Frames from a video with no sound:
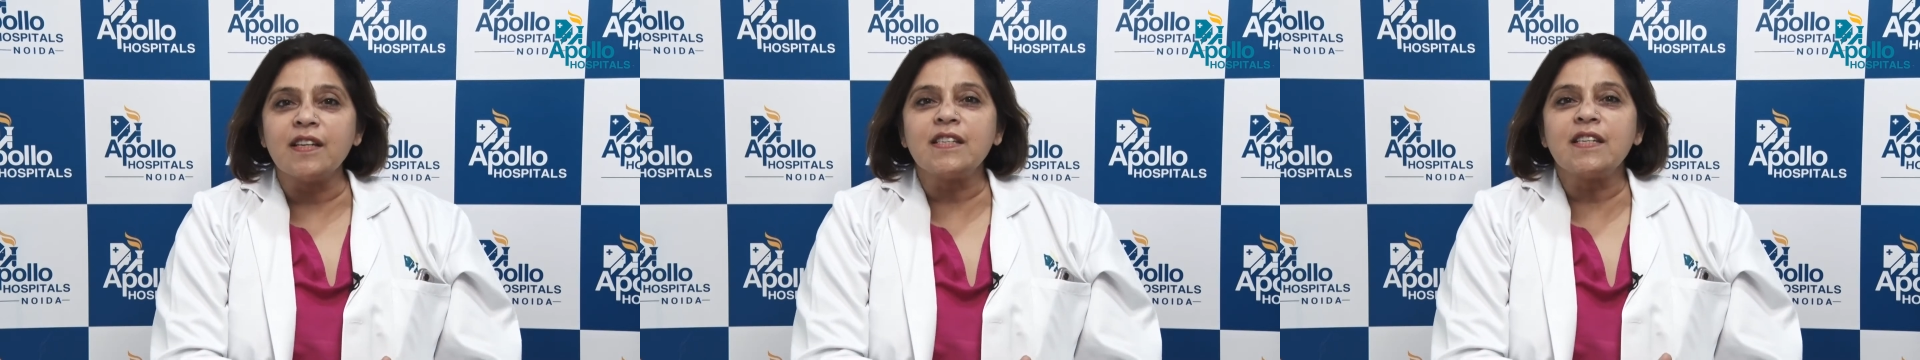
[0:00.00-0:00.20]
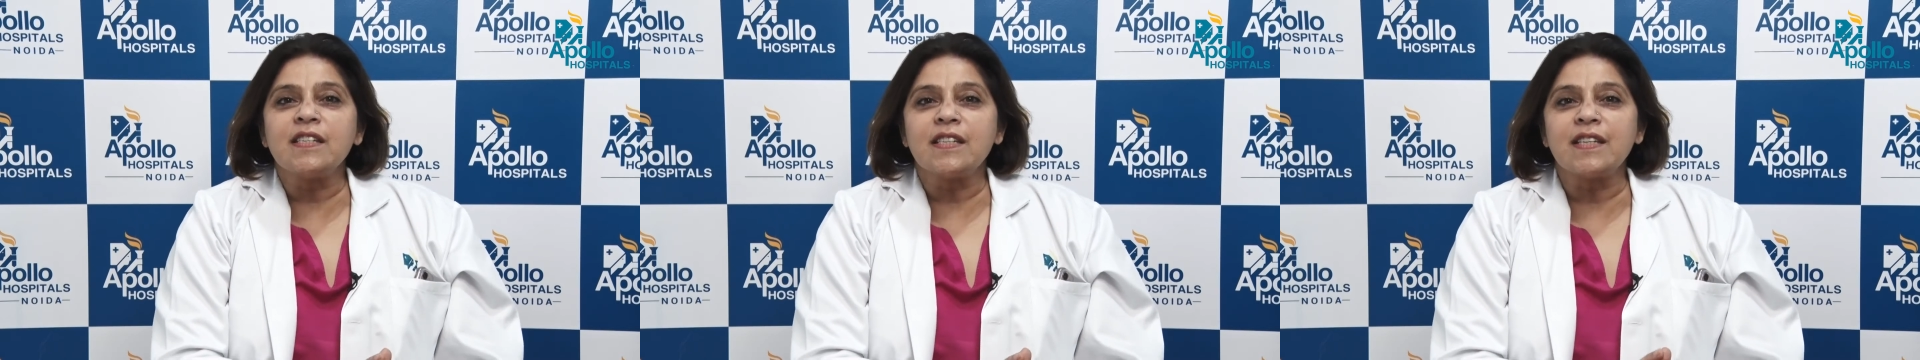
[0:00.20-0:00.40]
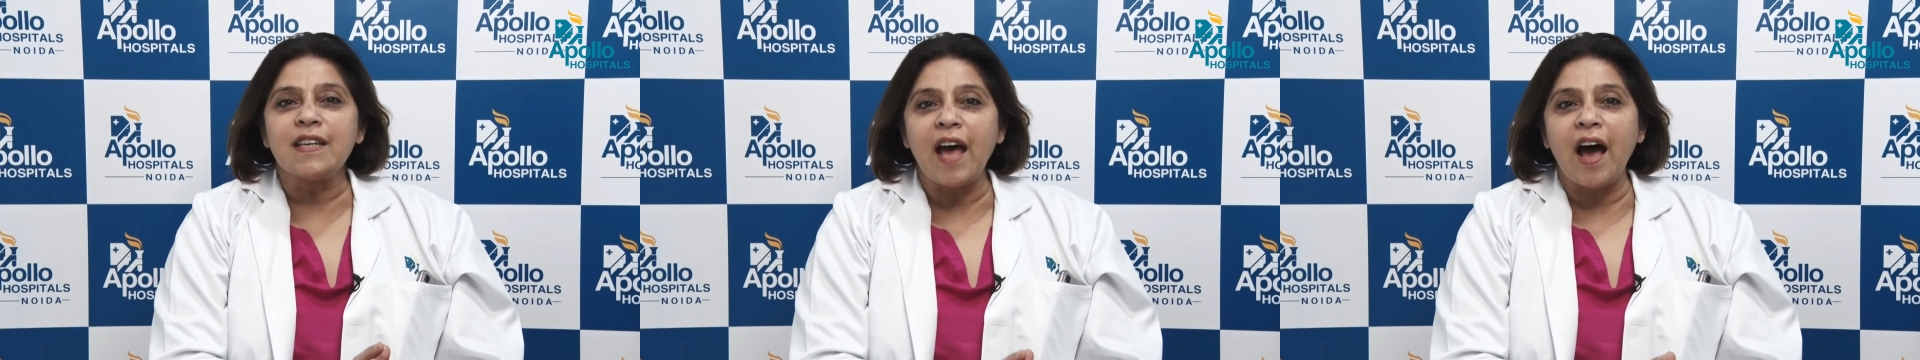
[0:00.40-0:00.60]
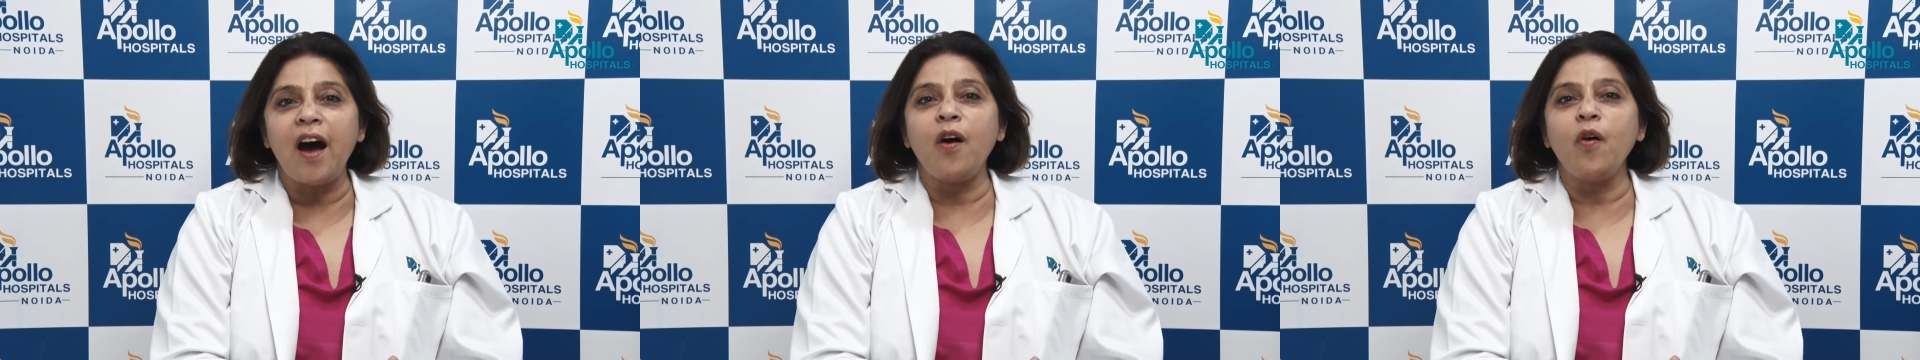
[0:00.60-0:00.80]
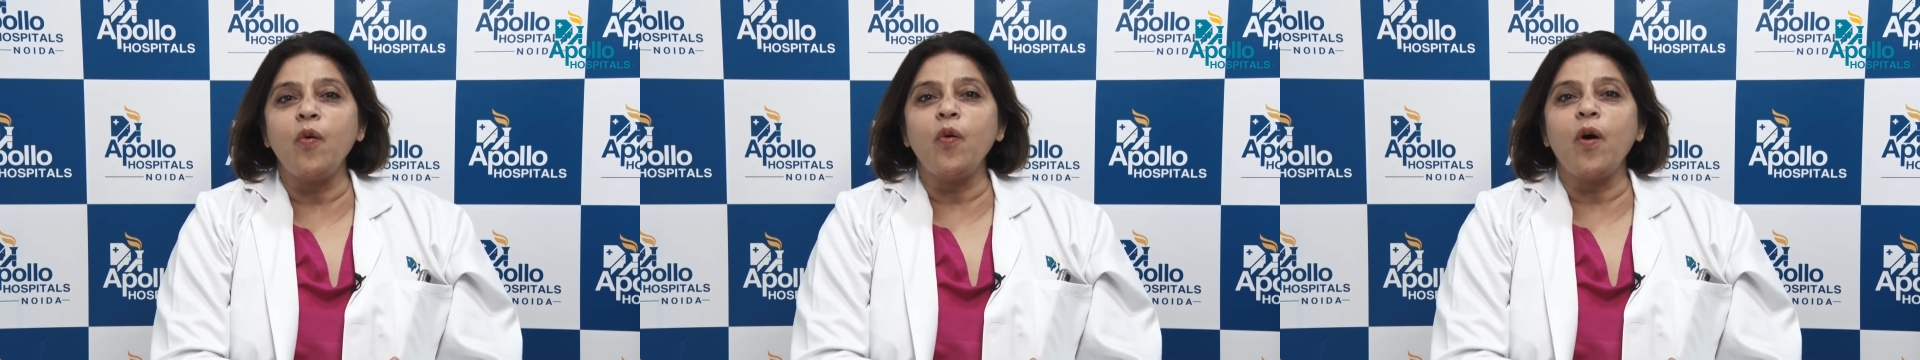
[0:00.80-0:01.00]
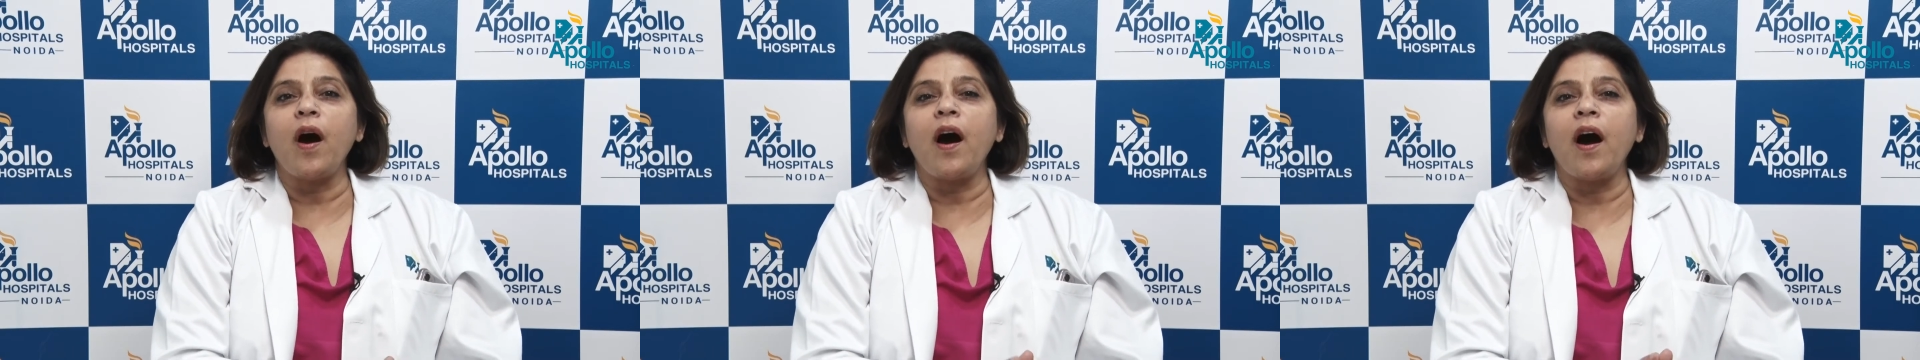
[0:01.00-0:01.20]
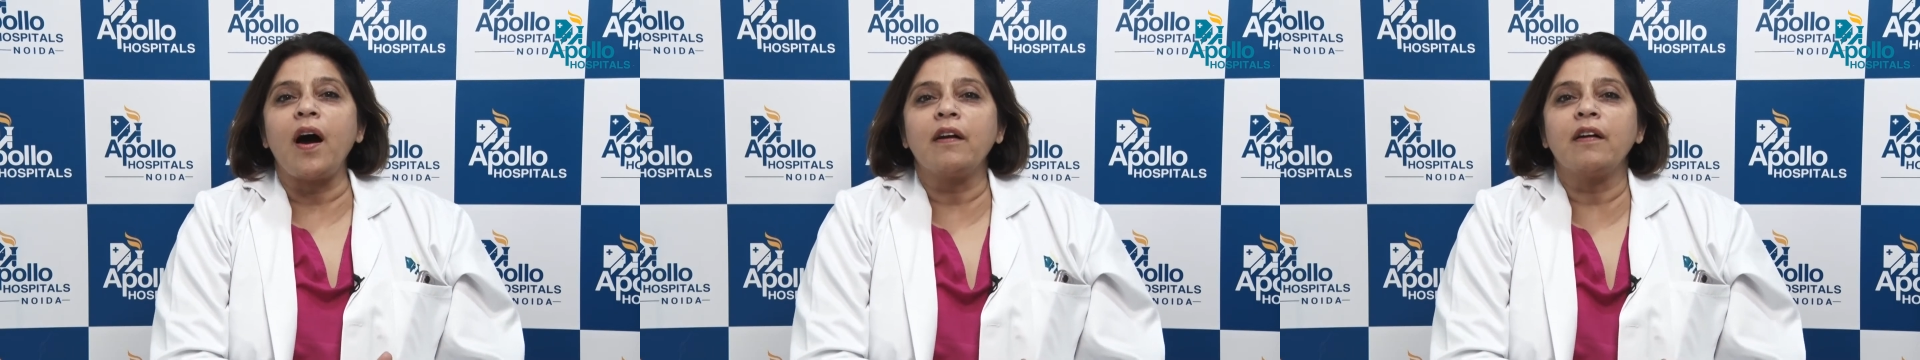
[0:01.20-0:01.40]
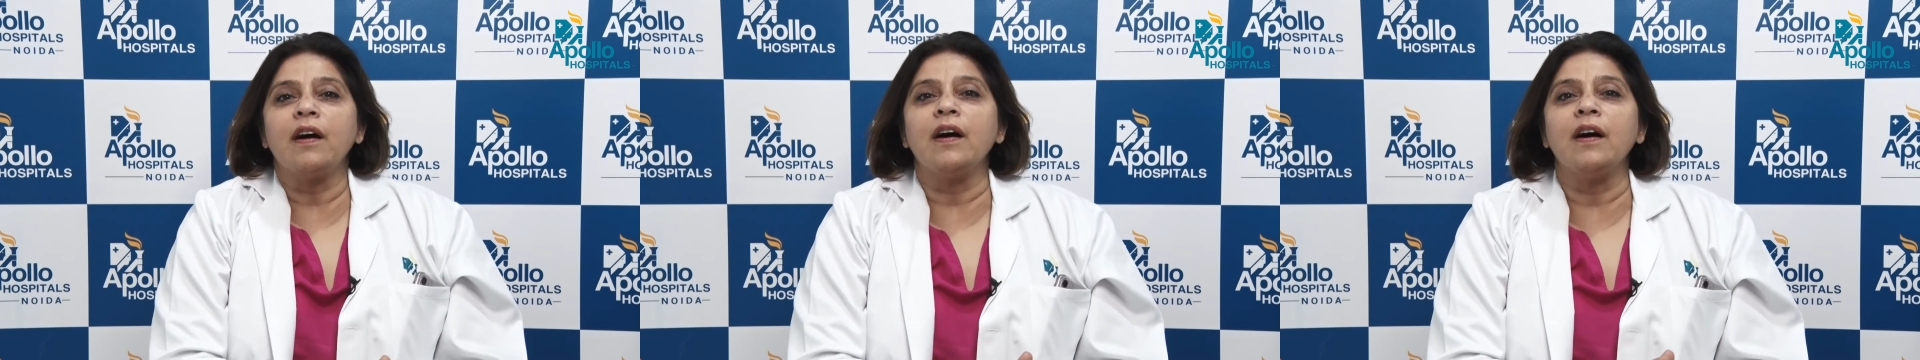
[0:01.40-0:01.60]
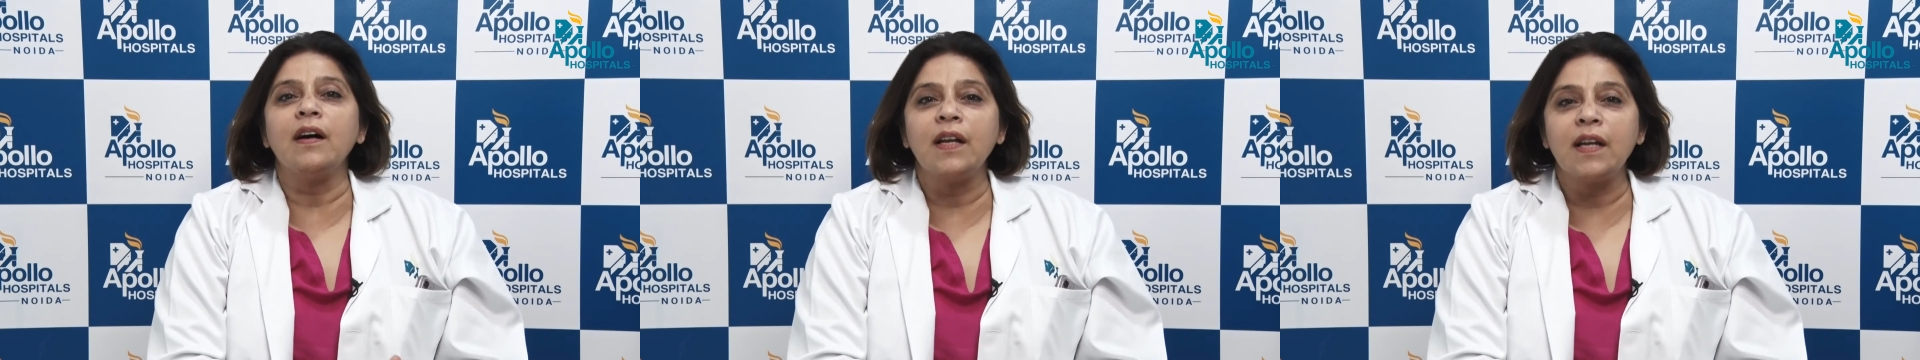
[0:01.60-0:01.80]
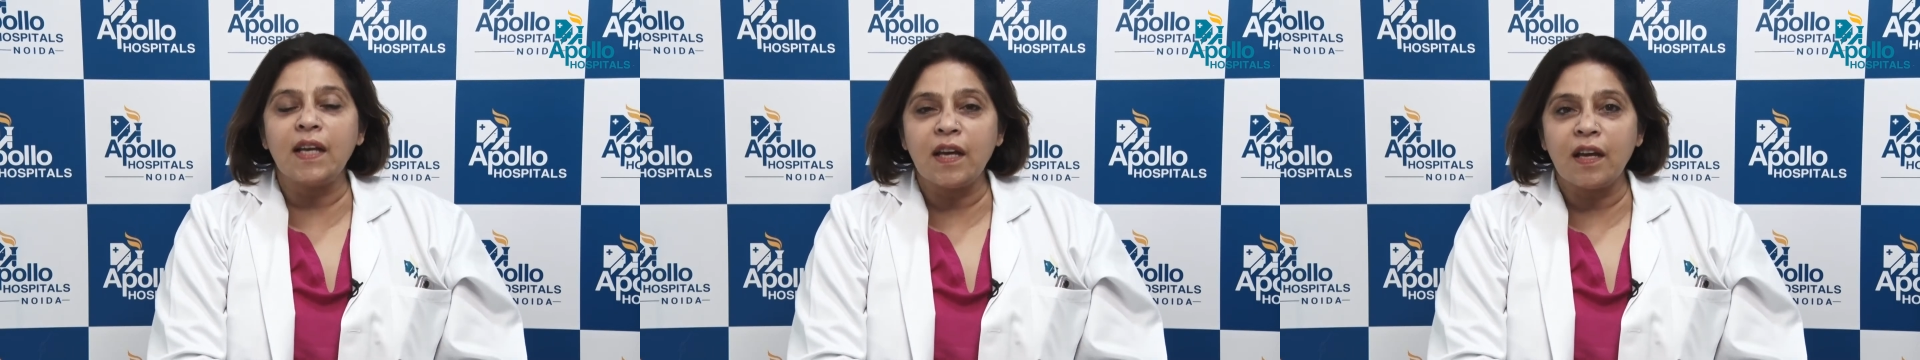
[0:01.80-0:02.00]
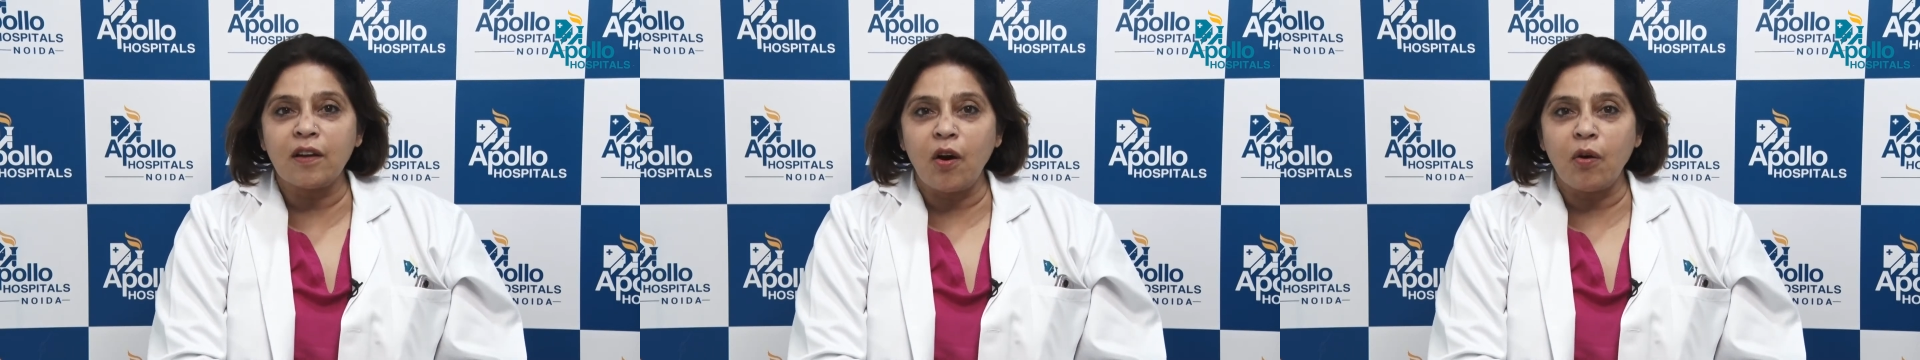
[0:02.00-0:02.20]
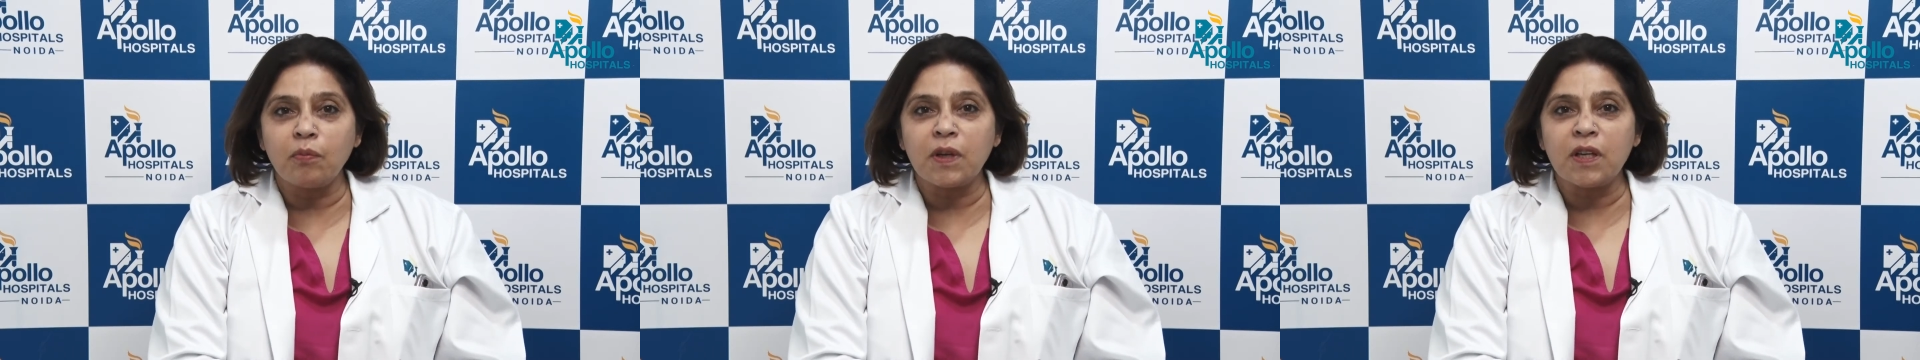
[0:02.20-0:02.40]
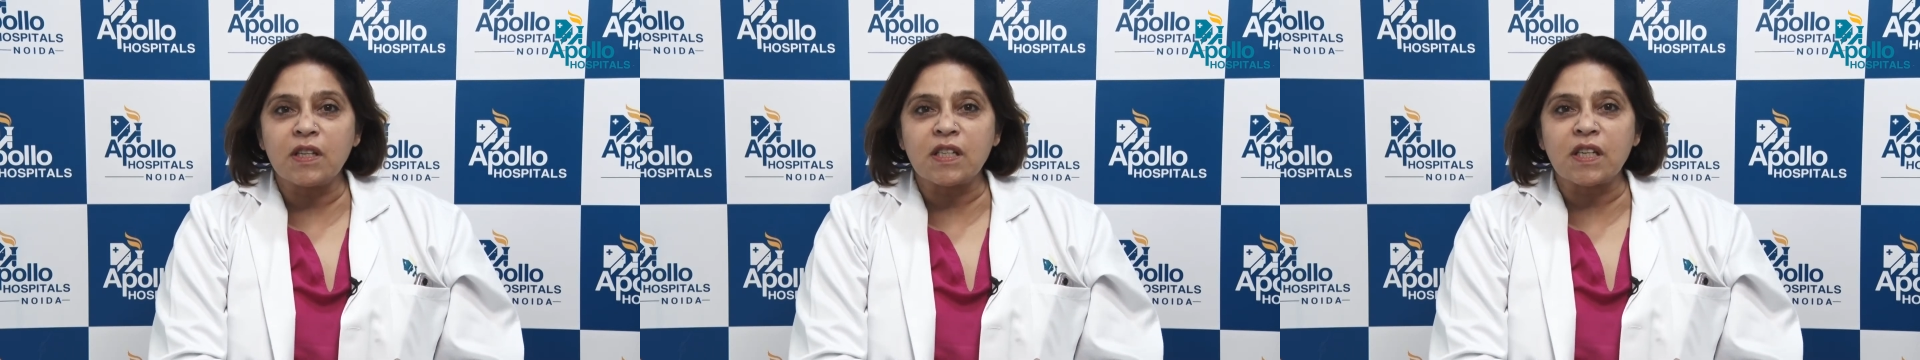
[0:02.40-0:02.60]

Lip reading: This is now our early anomaly